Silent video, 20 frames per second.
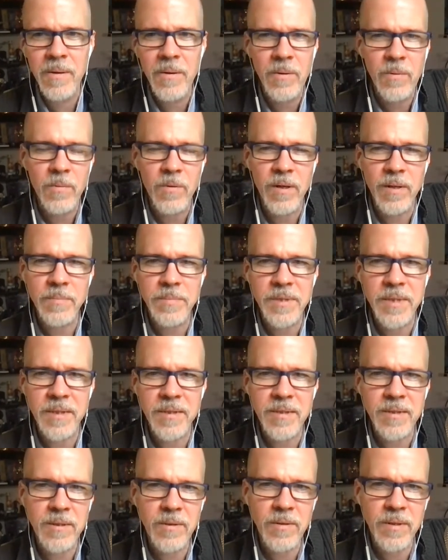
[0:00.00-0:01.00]
Rob
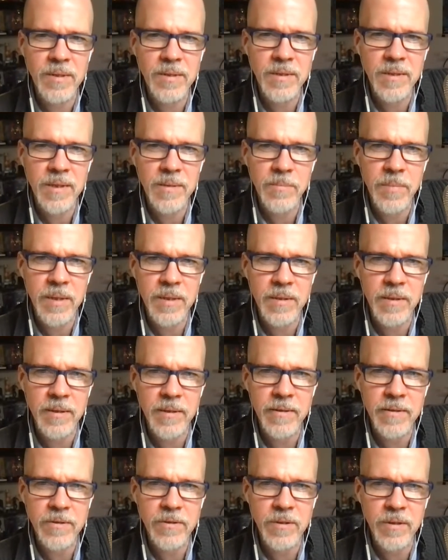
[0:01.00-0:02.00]
says, Siri is like my
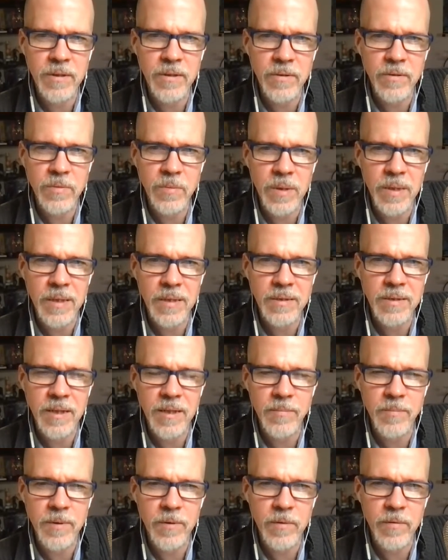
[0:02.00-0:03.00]
dog. She knows what I
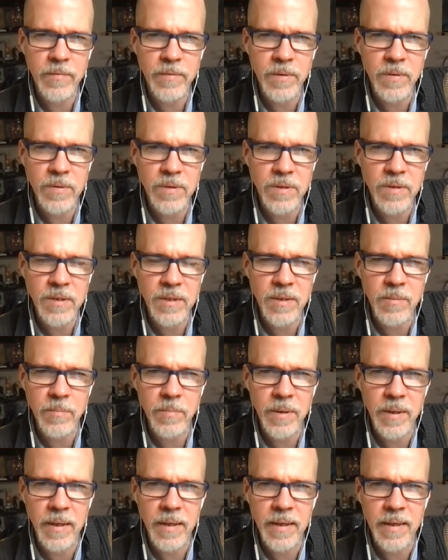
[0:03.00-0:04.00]
said, but refuses to
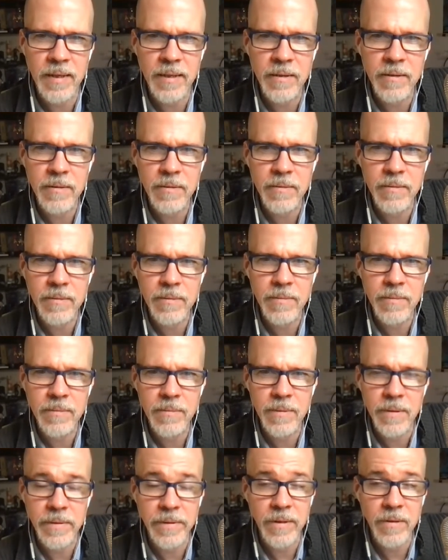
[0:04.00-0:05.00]
comply.
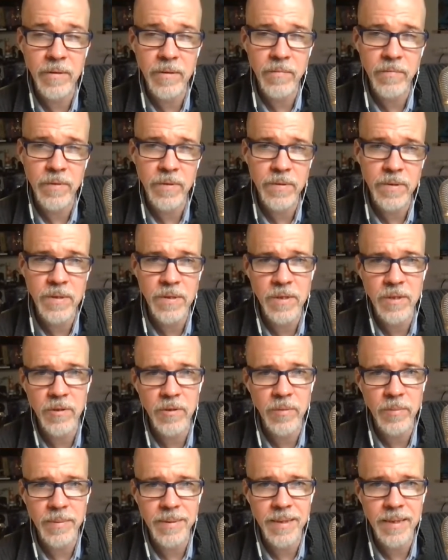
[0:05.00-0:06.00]
I think you're confusing
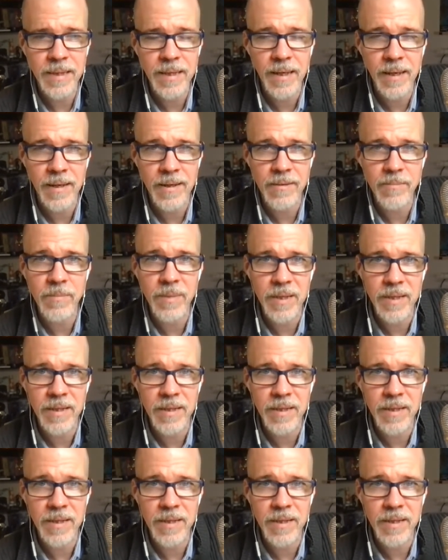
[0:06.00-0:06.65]
Siri with a cat, but I